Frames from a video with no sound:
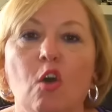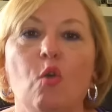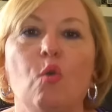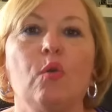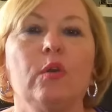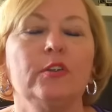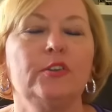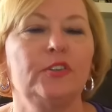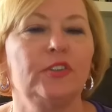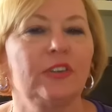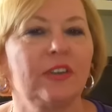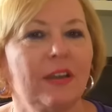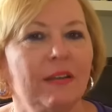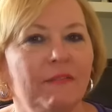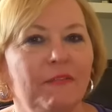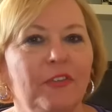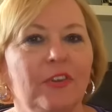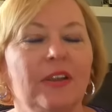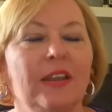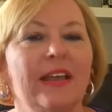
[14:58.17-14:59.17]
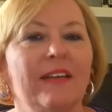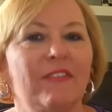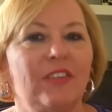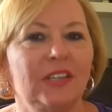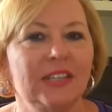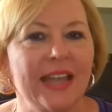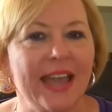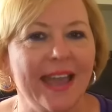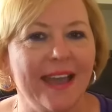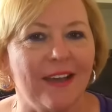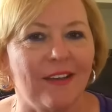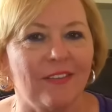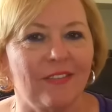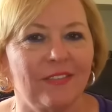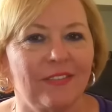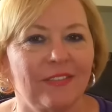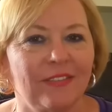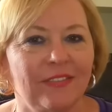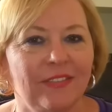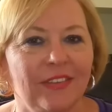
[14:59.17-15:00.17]
Where's your comfort level now?
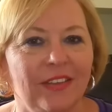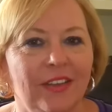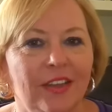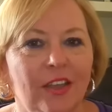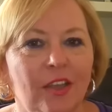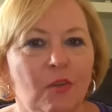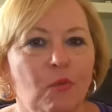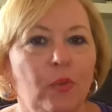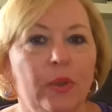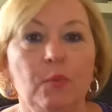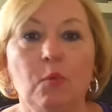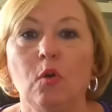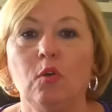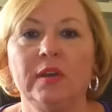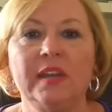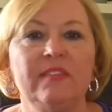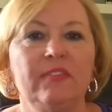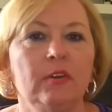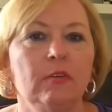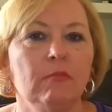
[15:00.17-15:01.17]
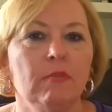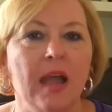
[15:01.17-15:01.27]
We won't even